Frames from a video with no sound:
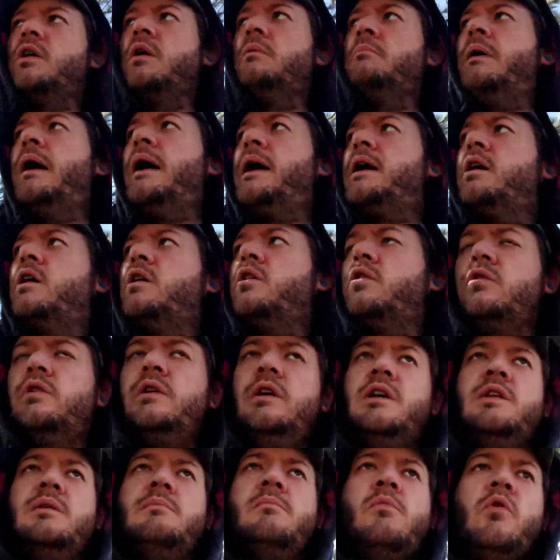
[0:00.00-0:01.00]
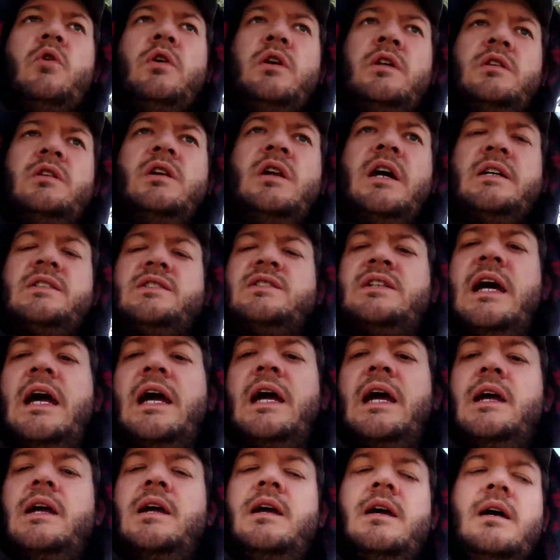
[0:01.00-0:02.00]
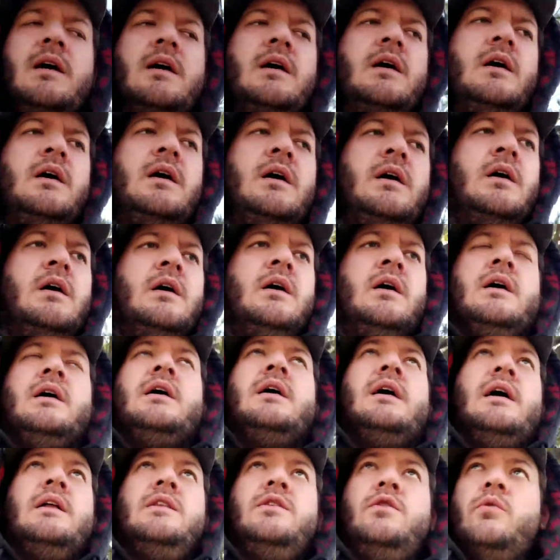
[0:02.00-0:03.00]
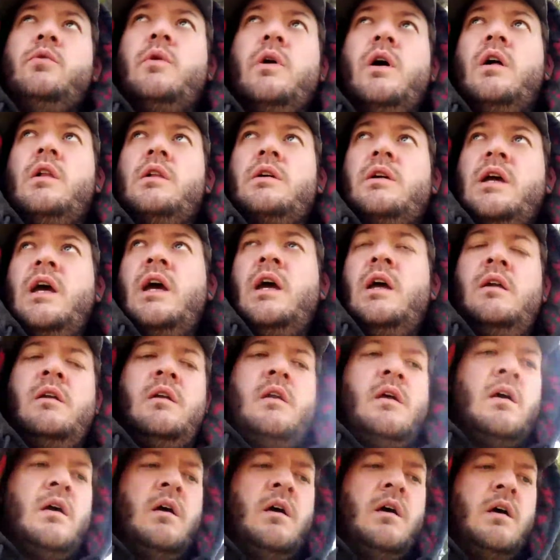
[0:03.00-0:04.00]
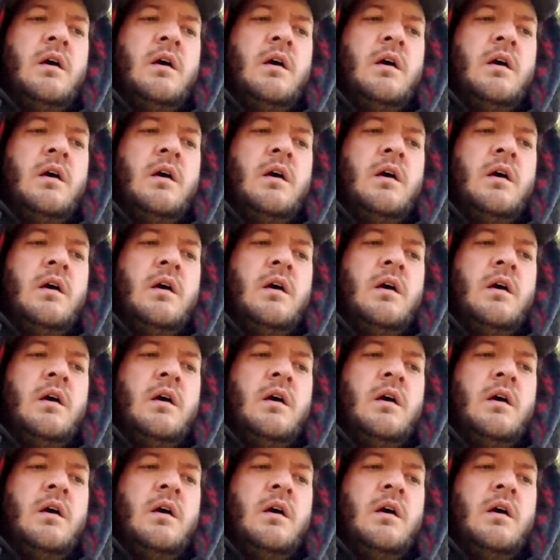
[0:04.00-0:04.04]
come back early in the morning the next day and do it all again.